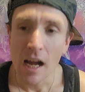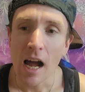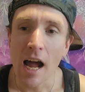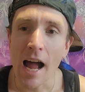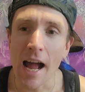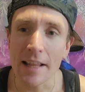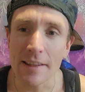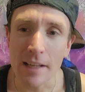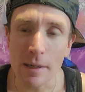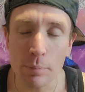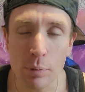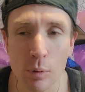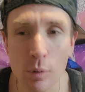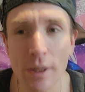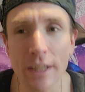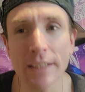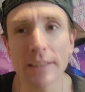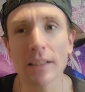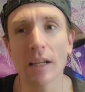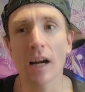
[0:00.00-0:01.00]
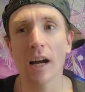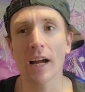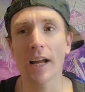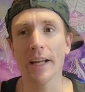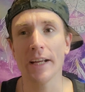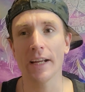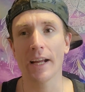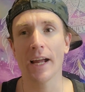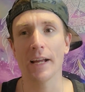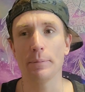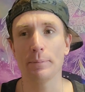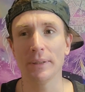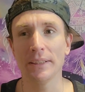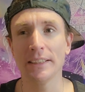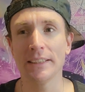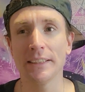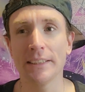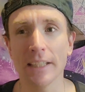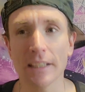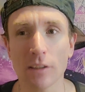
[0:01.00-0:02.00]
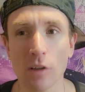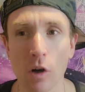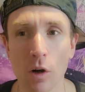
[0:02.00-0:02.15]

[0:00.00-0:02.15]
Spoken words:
At that point, I had been sick